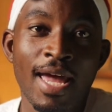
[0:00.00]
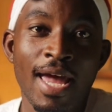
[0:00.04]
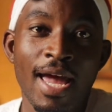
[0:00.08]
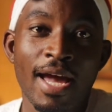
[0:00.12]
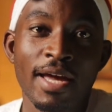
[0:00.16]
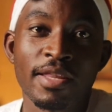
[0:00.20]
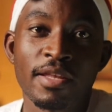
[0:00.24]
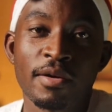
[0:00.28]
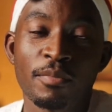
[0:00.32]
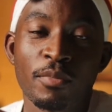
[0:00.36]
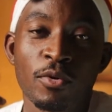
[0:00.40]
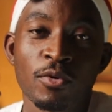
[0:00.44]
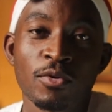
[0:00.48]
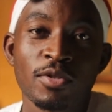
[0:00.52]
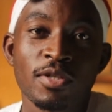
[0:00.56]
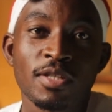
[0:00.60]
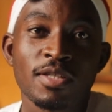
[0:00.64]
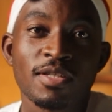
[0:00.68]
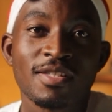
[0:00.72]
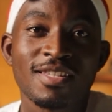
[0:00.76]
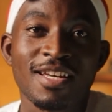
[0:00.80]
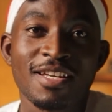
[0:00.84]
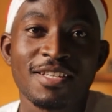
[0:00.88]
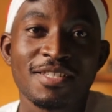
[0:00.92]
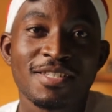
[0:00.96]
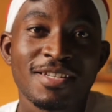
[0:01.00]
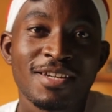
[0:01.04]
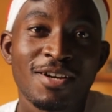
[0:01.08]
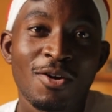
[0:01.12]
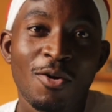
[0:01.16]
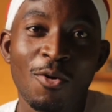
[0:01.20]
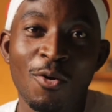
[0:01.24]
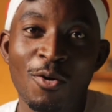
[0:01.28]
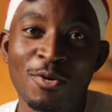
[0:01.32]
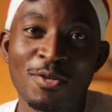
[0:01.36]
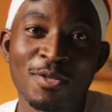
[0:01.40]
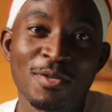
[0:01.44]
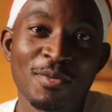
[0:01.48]
and they're posting such
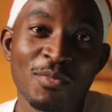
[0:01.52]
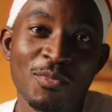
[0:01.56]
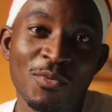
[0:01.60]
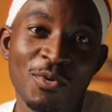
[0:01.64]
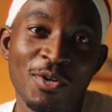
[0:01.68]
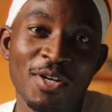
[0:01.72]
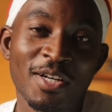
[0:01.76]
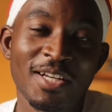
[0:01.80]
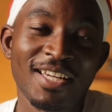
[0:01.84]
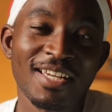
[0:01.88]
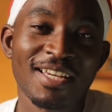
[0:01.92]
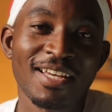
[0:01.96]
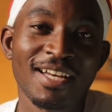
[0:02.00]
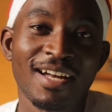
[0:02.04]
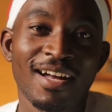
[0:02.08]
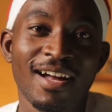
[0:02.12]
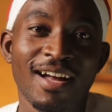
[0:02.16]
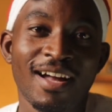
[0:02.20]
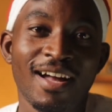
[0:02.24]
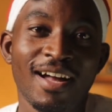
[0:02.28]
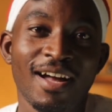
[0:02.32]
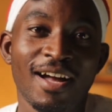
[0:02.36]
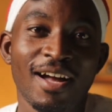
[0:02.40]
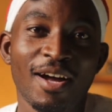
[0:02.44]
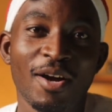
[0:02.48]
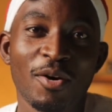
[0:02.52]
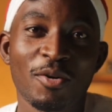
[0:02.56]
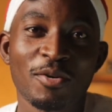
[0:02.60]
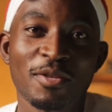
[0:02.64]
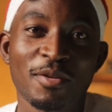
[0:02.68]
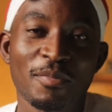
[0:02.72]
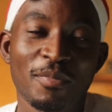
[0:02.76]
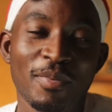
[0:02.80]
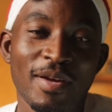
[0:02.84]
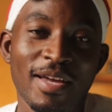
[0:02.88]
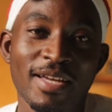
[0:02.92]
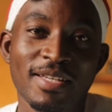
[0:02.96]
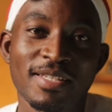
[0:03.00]
awesome work on the
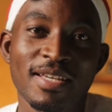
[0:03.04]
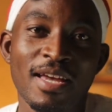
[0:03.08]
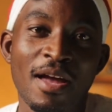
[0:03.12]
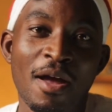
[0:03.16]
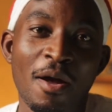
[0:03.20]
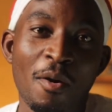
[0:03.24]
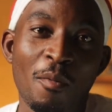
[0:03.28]
page.